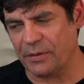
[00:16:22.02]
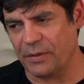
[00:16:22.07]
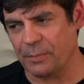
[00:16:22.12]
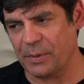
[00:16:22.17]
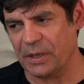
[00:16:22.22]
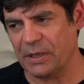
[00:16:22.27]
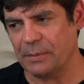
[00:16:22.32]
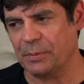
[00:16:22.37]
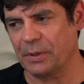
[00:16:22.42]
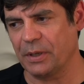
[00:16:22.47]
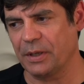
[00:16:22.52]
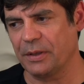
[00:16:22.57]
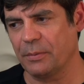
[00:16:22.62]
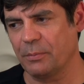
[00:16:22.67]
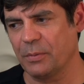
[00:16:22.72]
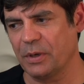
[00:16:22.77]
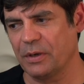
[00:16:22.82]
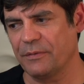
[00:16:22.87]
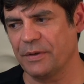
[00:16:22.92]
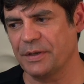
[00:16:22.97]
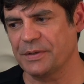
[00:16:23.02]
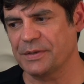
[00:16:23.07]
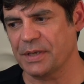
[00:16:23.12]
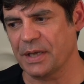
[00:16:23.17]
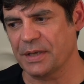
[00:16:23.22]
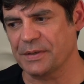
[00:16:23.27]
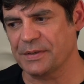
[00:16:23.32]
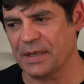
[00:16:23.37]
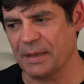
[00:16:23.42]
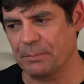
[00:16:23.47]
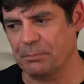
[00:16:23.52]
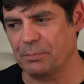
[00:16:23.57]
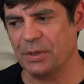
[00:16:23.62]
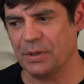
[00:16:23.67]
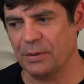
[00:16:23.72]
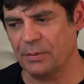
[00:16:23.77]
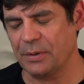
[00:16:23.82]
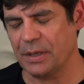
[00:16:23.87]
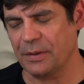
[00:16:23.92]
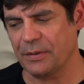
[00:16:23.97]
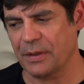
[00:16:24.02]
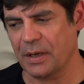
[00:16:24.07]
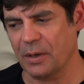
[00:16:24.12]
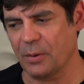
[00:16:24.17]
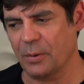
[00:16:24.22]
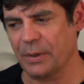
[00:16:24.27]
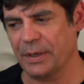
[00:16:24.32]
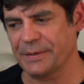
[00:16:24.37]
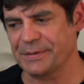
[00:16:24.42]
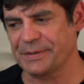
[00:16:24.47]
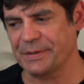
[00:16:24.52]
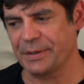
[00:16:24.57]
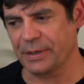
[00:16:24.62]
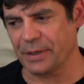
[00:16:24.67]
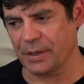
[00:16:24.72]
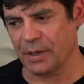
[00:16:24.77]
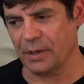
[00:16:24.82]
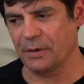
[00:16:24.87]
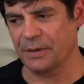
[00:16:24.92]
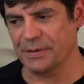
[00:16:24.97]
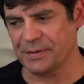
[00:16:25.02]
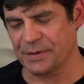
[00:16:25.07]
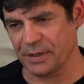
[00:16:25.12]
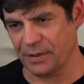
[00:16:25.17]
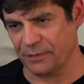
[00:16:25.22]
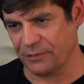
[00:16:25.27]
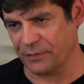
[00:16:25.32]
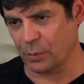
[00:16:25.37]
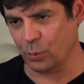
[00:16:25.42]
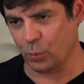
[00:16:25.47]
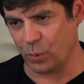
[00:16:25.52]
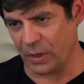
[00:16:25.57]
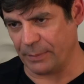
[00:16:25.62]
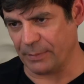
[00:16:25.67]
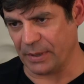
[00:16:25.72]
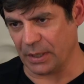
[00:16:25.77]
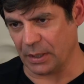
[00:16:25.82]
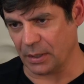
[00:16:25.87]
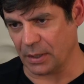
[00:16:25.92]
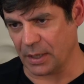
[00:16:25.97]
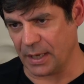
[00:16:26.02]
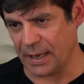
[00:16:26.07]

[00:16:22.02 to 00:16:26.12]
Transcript: of the people in the movie says that beauty, though, is the currency for women.